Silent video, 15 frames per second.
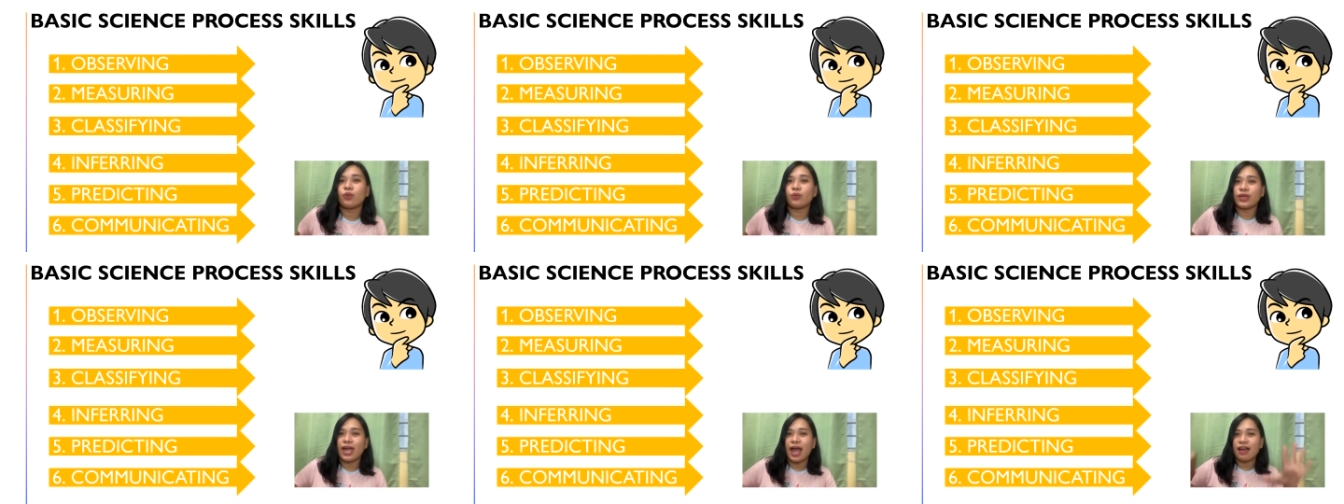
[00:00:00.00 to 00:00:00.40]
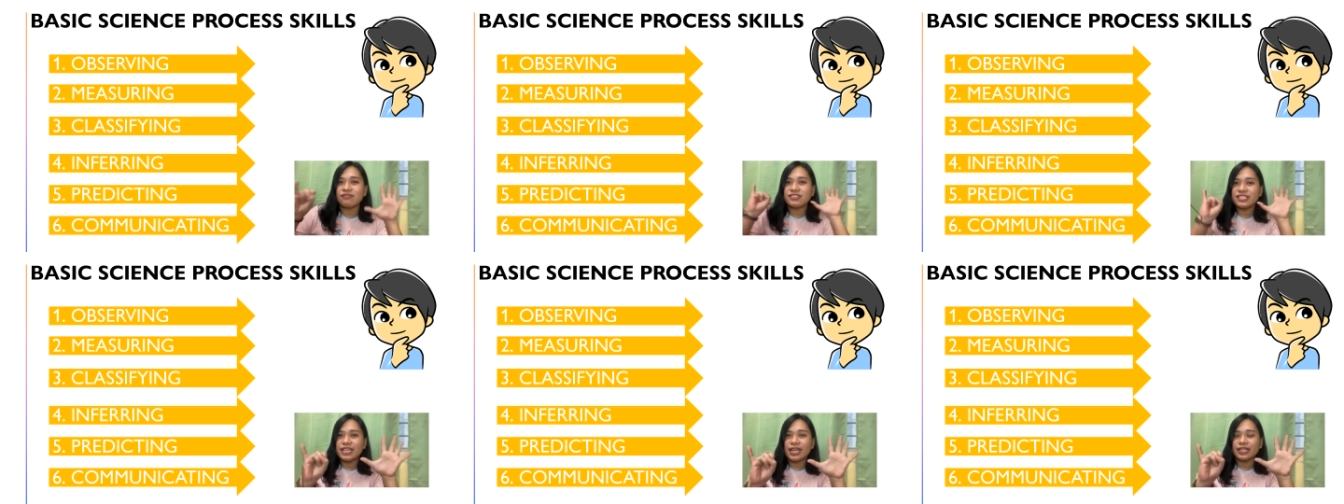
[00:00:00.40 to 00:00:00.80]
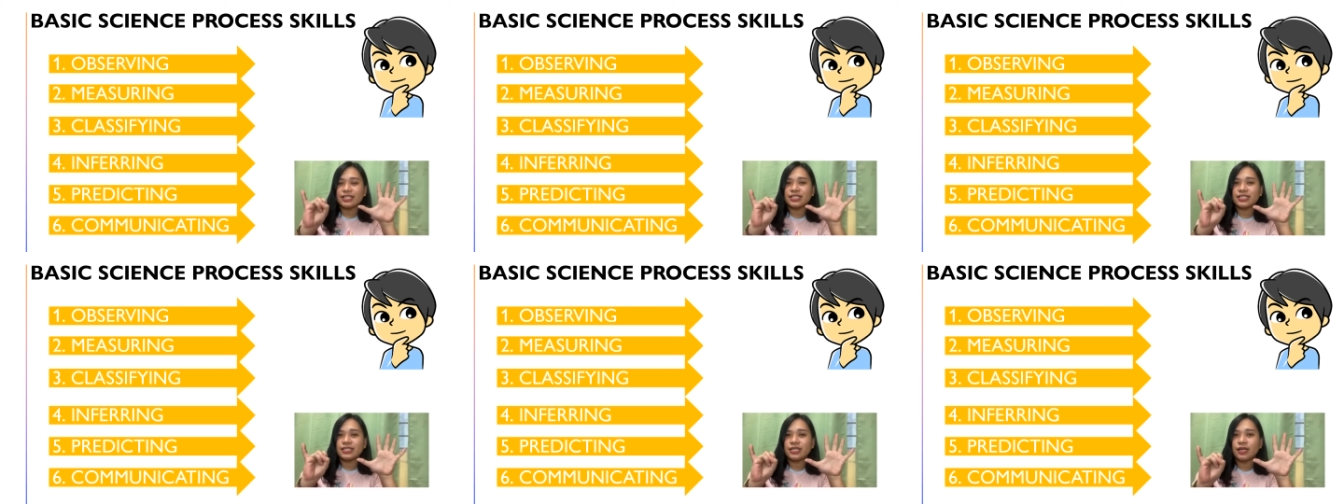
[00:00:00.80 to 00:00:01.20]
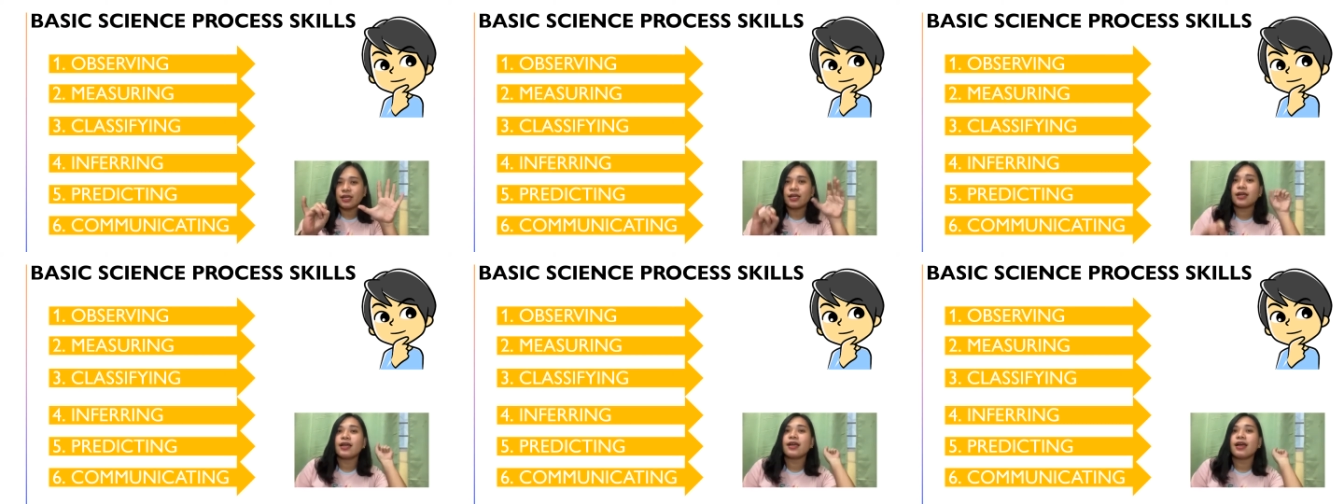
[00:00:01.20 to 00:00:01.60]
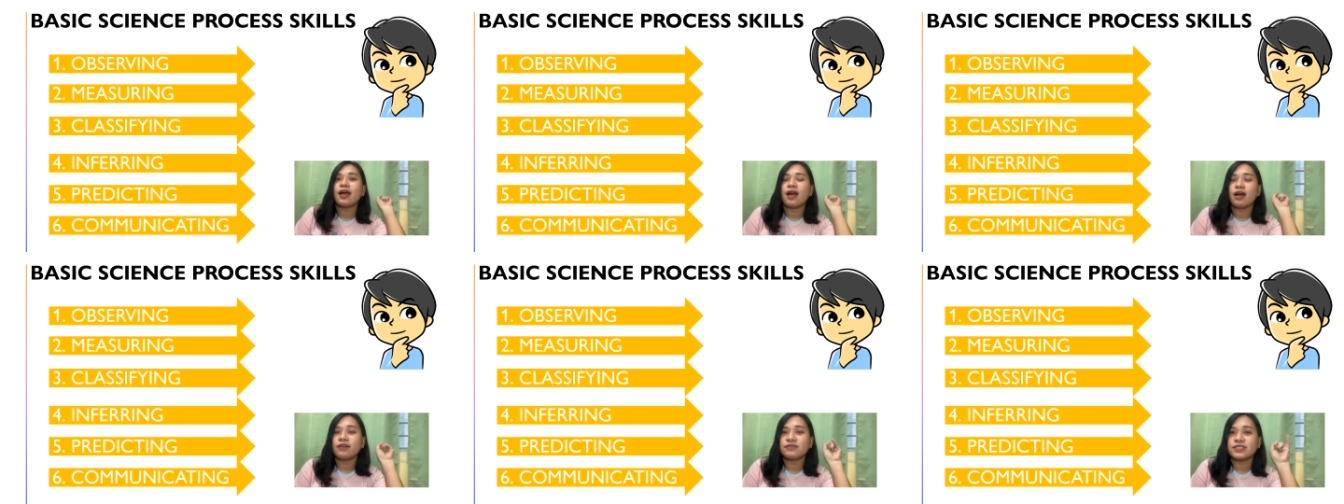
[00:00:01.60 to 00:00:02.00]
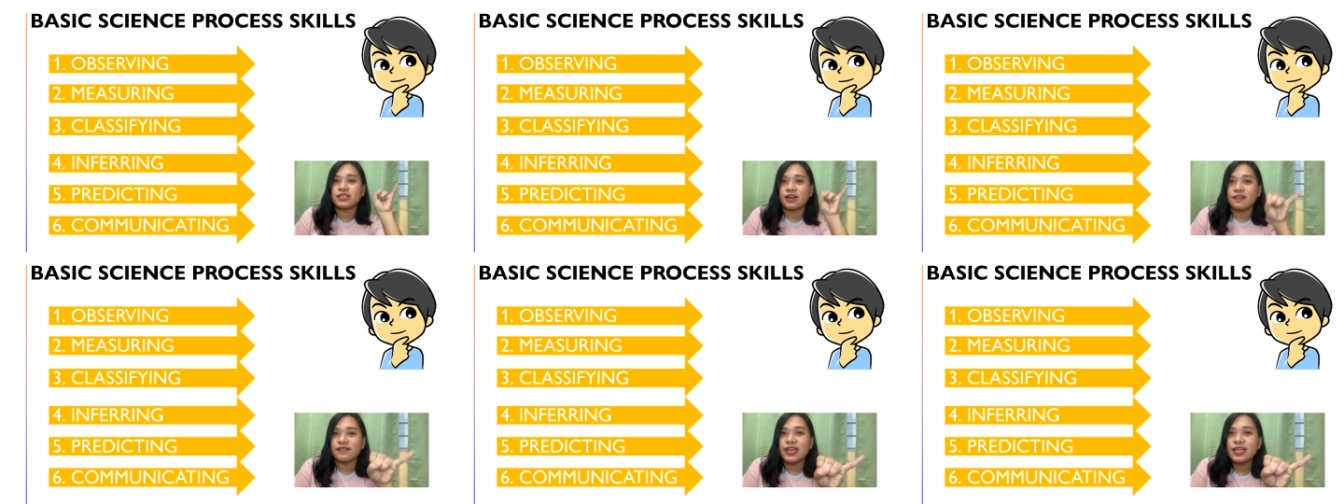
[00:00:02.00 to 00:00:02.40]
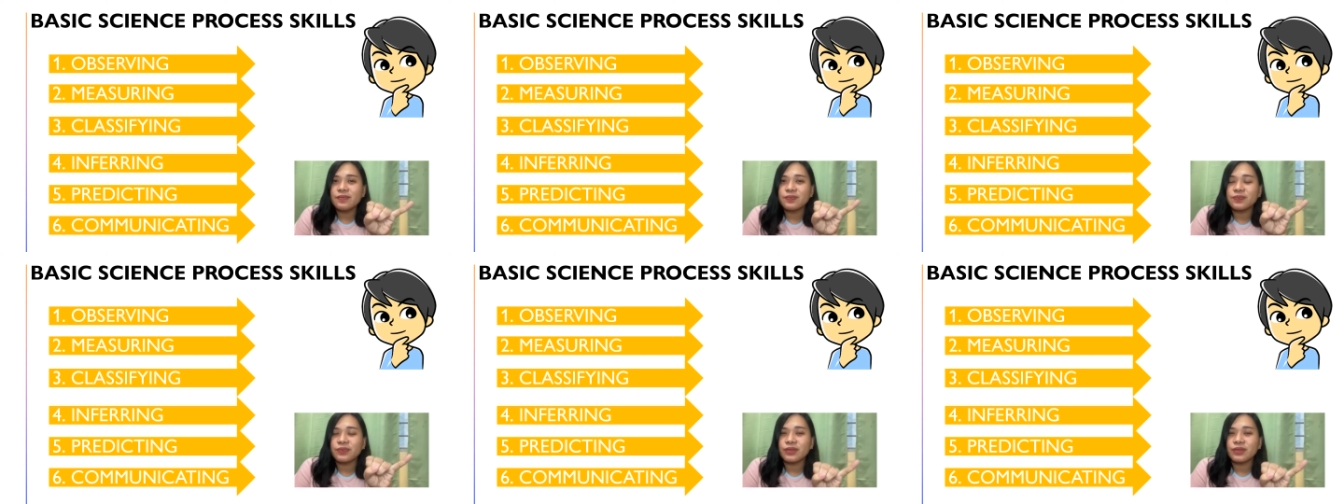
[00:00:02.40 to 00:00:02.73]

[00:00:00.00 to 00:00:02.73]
We have 6: observing,